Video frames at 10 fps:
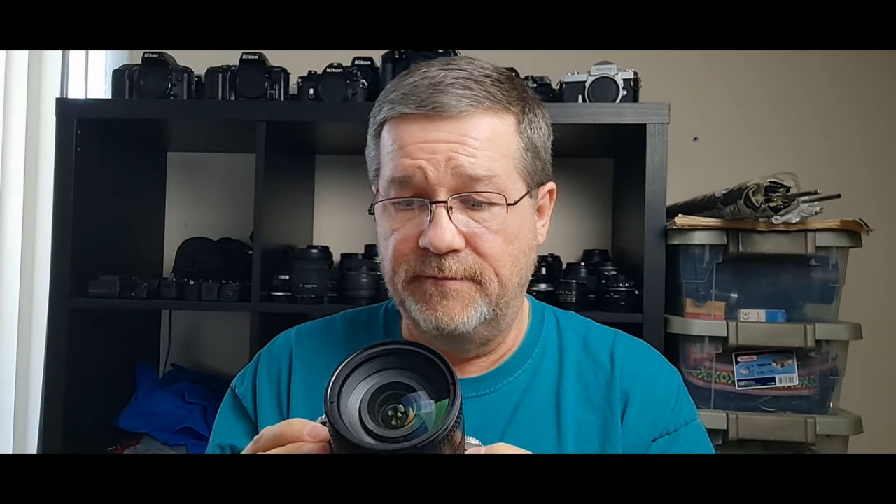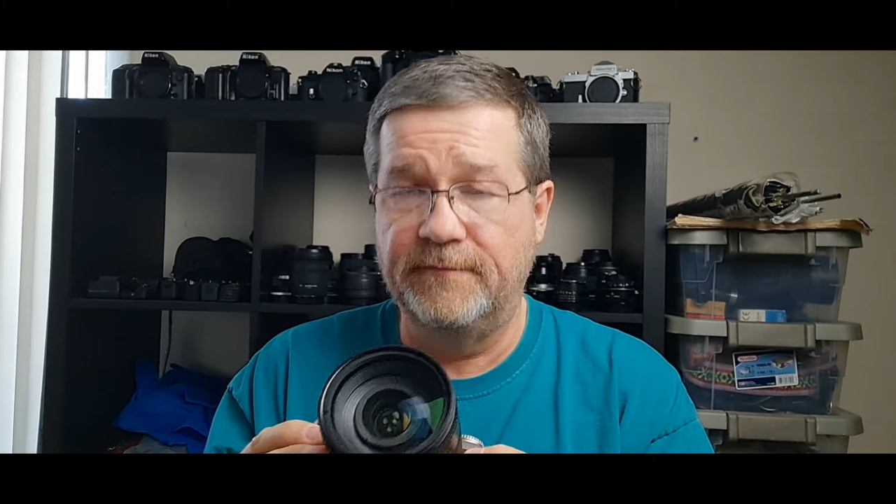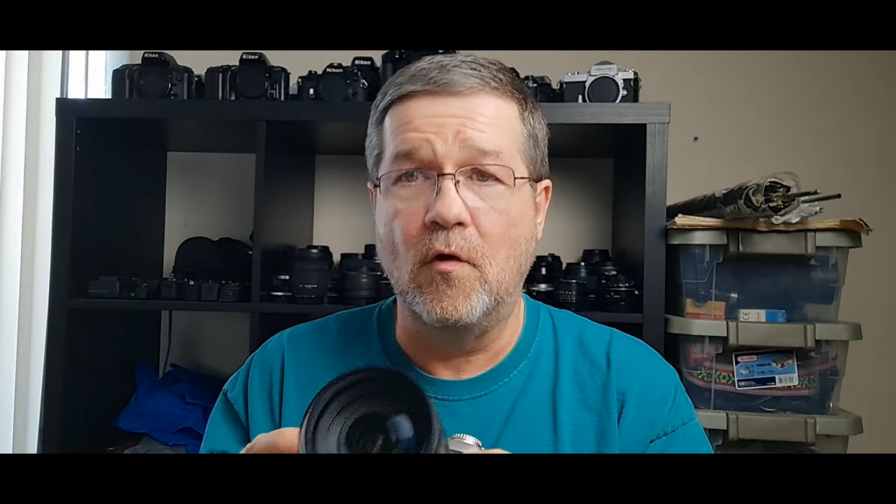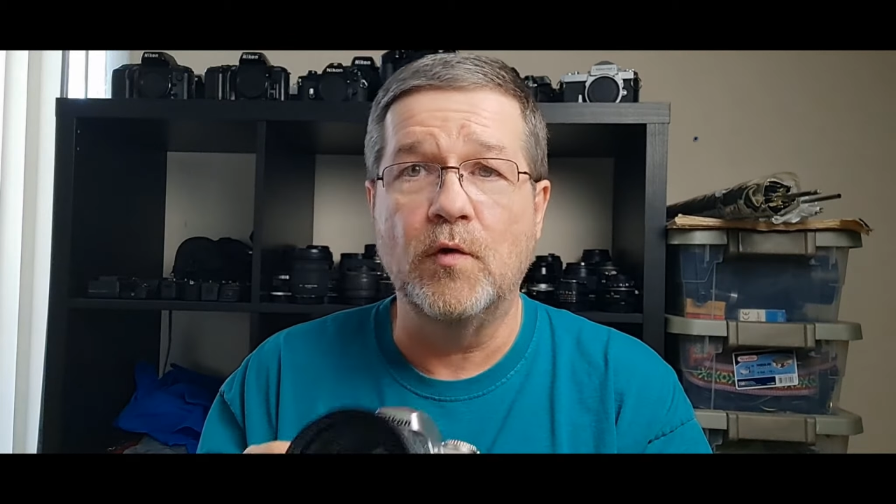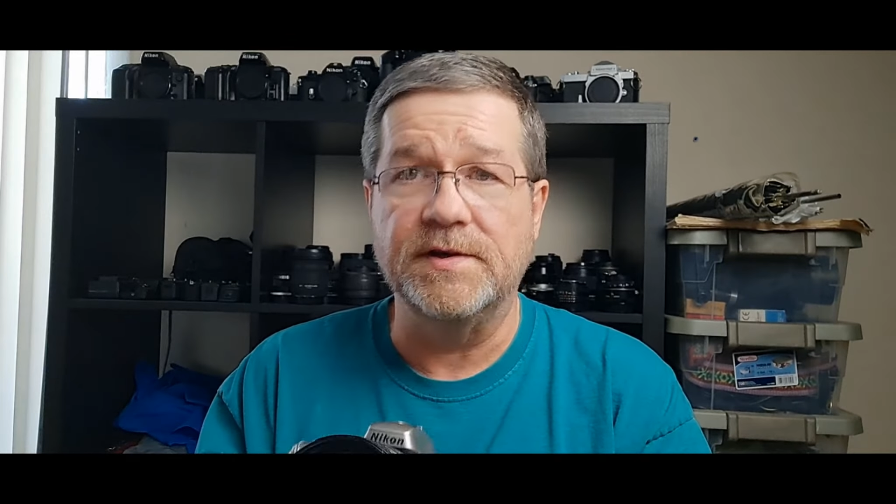
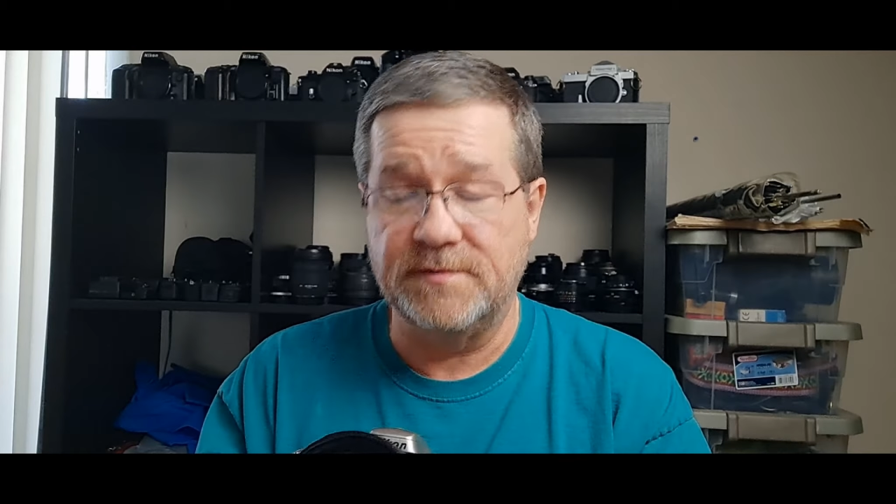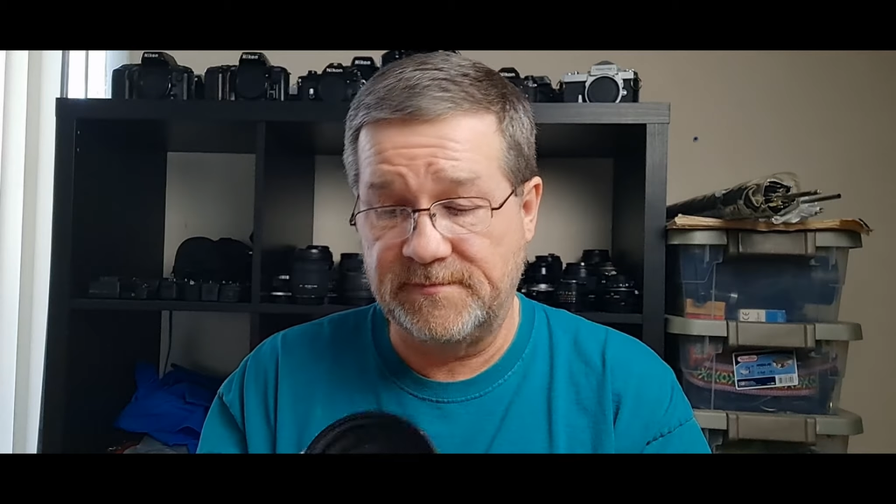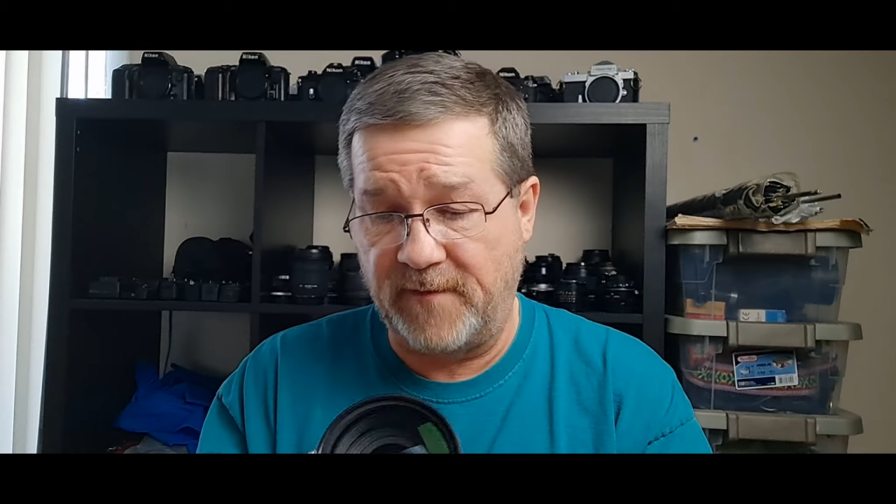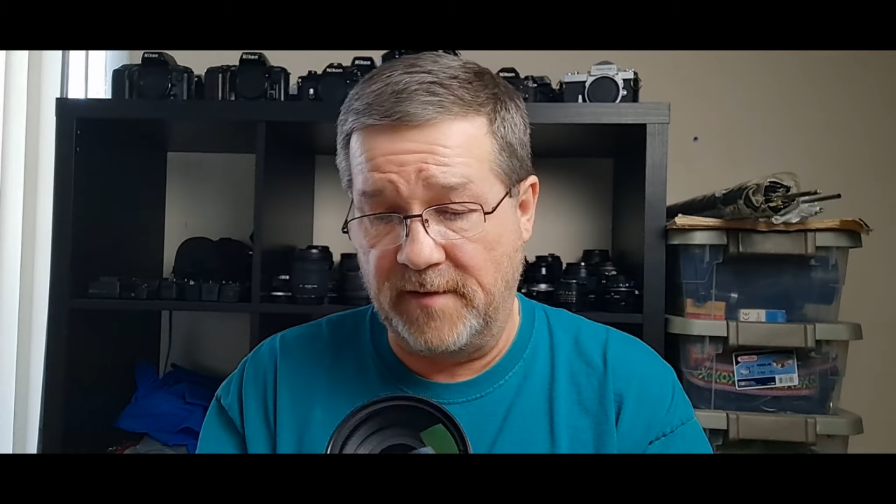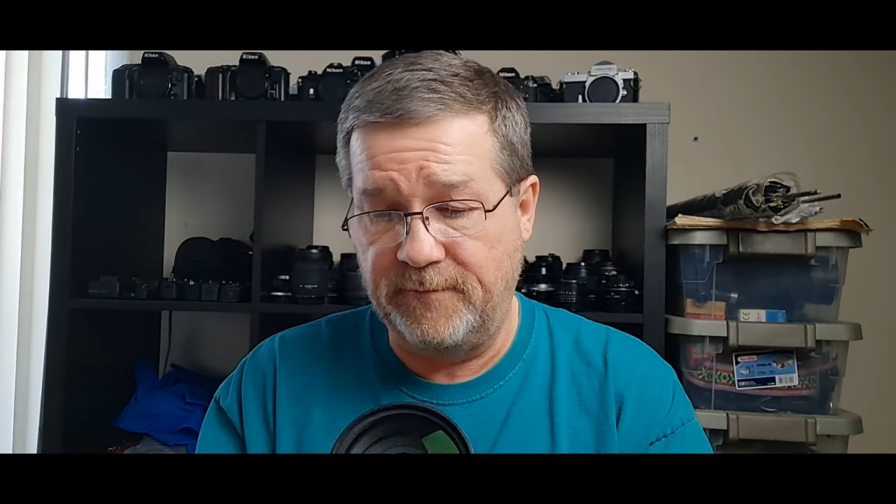
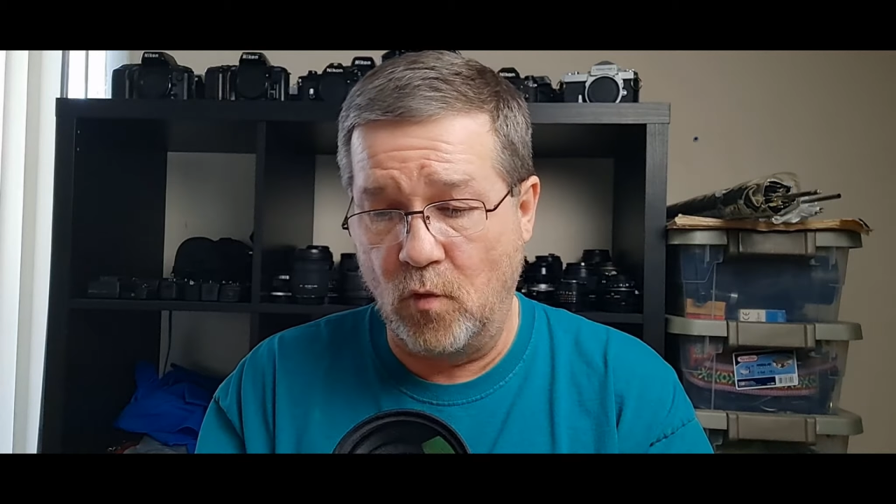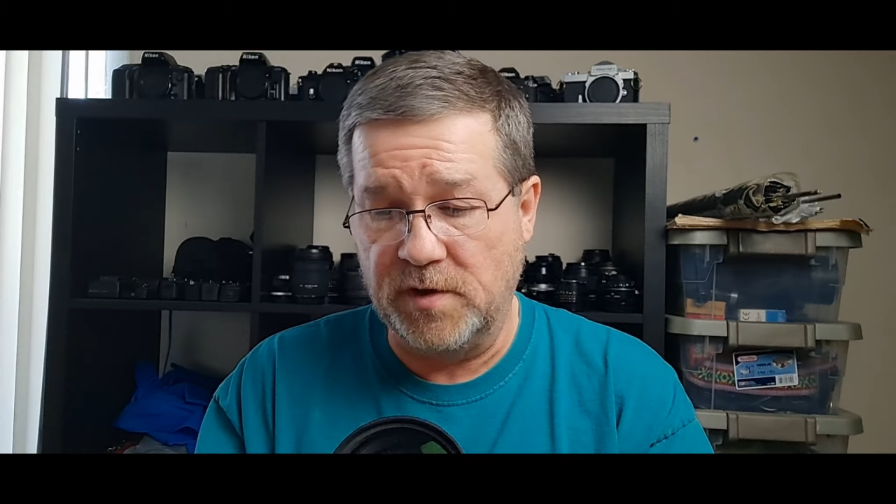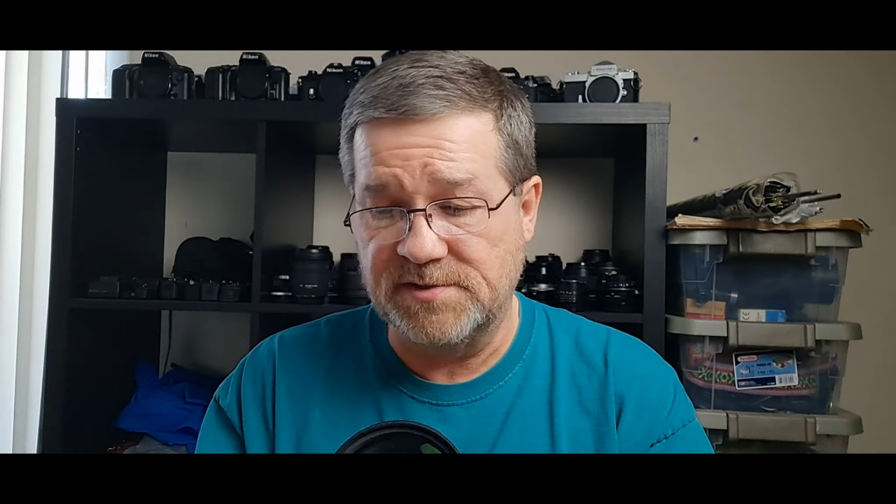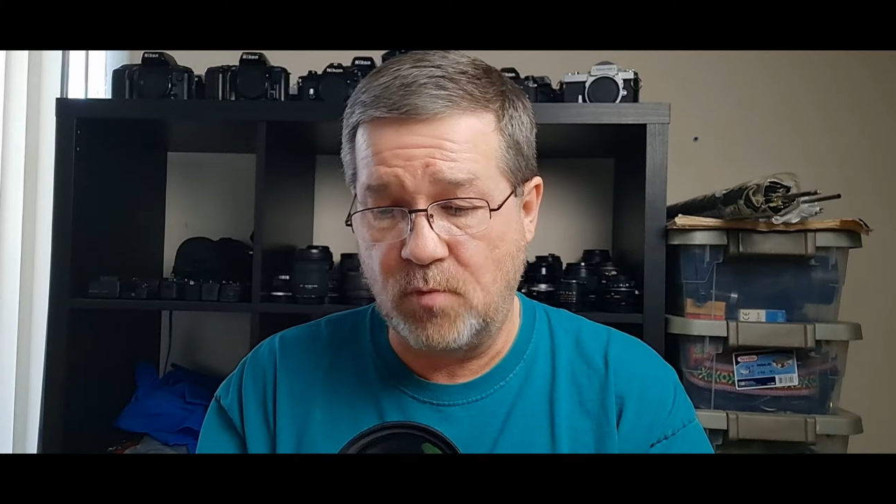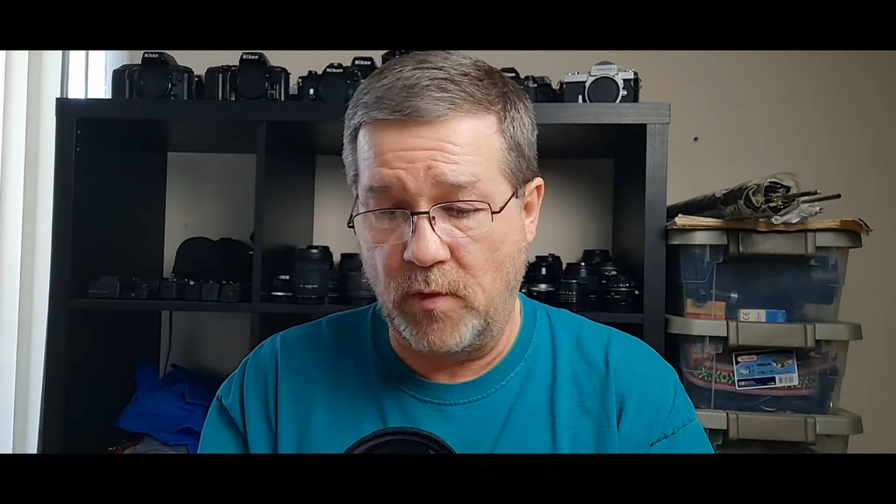
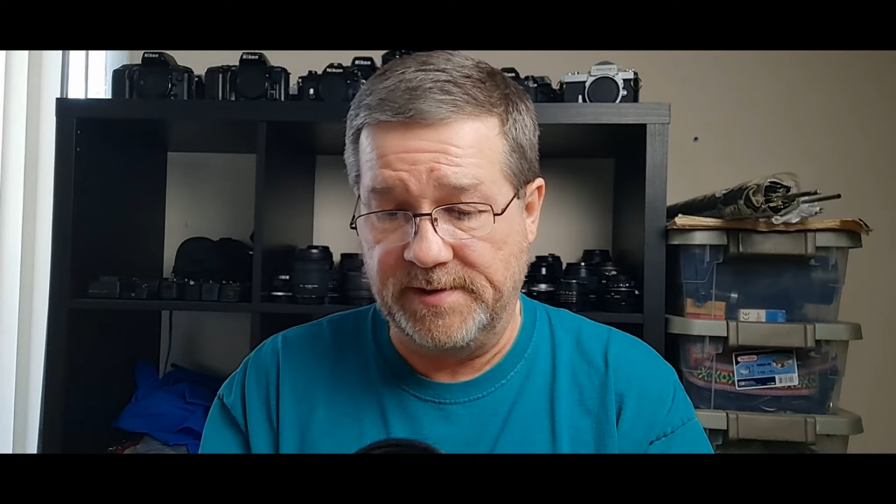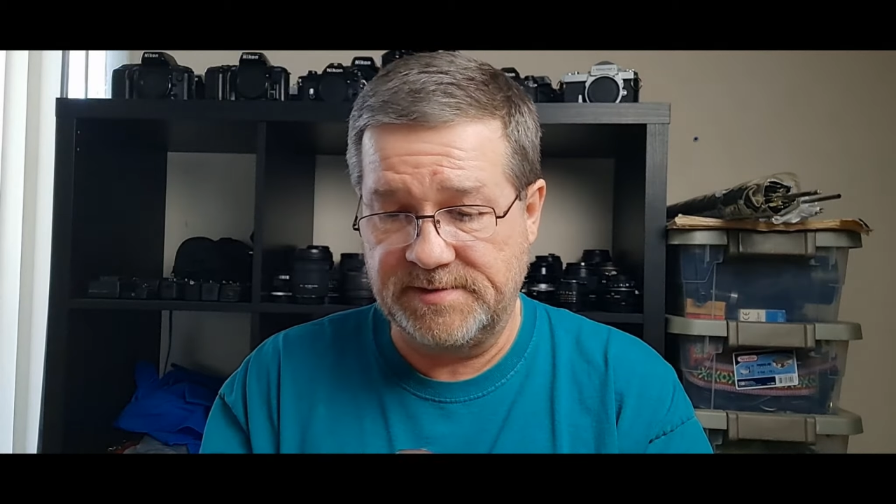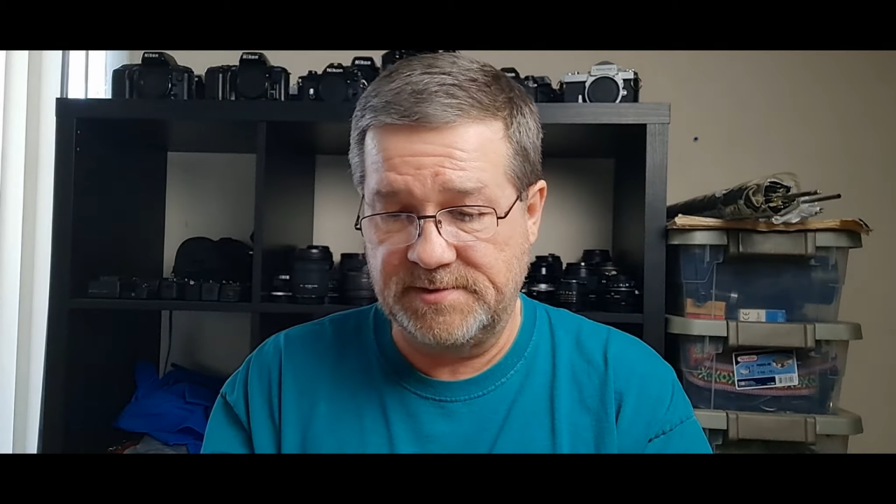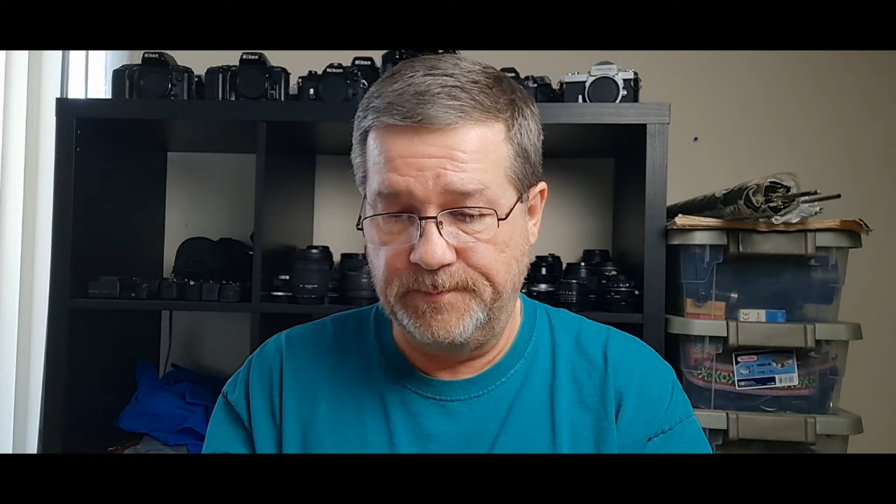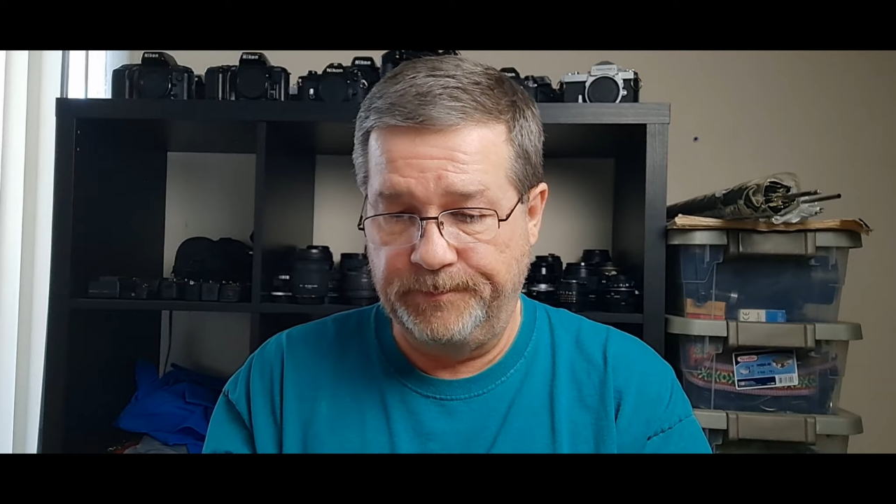focus points.